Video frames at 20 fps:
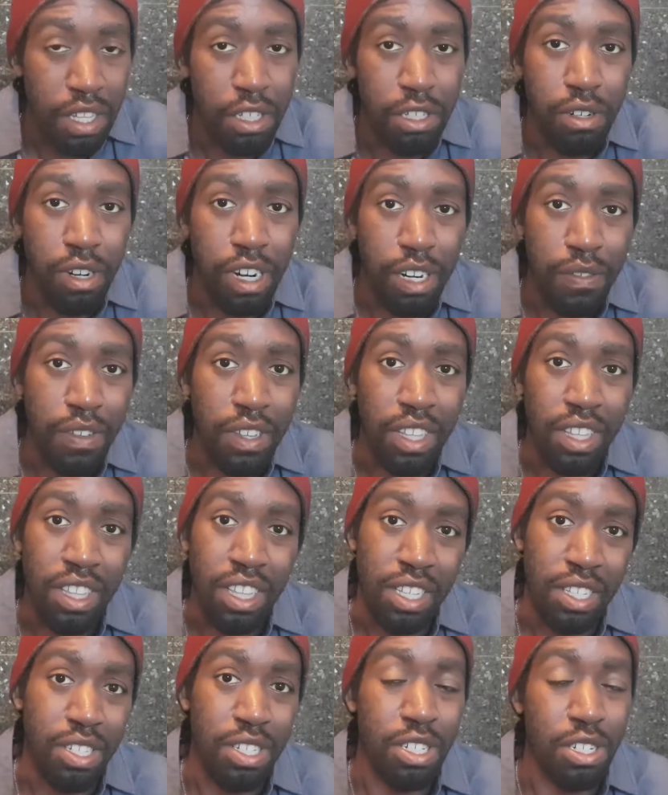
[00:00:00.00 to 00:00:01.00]
driving
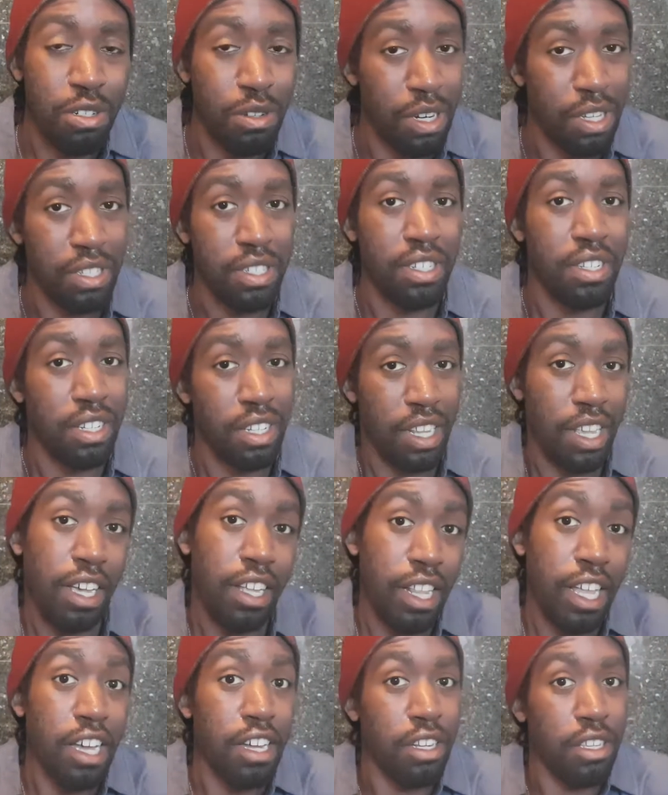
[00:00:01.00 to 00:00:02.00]
the stress and the
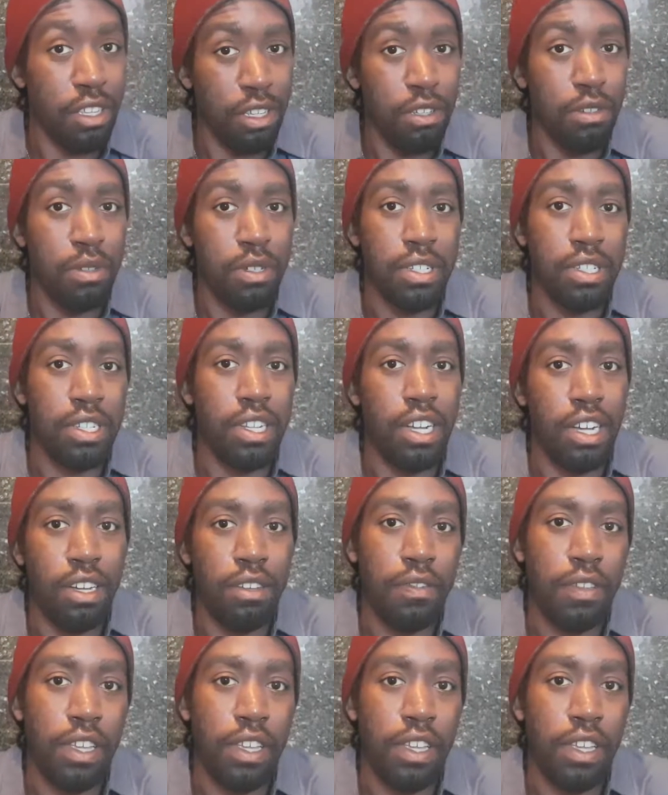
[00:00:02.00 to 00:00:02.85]
hell out of you and stuff,